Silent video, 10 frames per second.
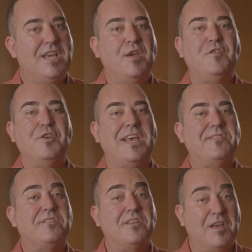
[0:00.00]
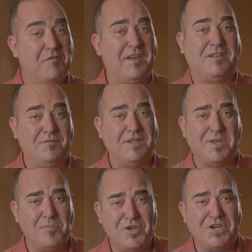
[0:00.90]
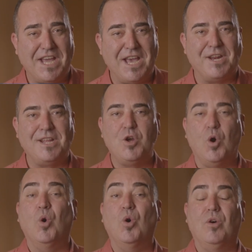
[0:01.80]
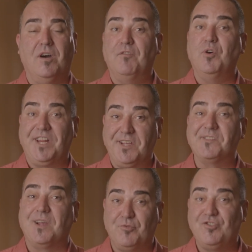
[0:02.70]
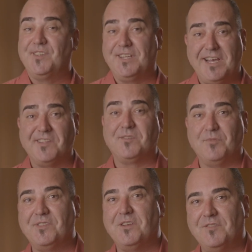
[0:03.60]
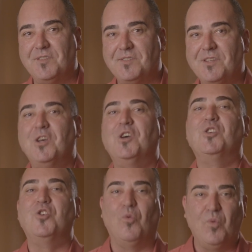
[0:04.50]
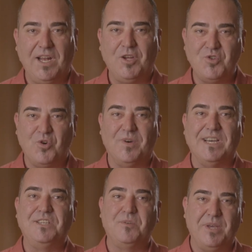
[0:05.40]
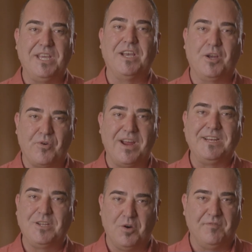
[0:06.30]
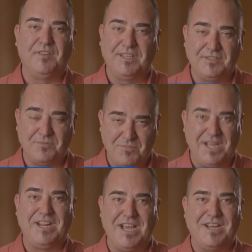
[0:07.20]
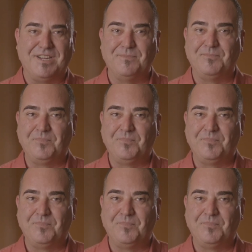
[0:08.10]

If you guessed effectively communicating or avoiding assumptions in customer service, you're well on your way to being a great conflict mediator.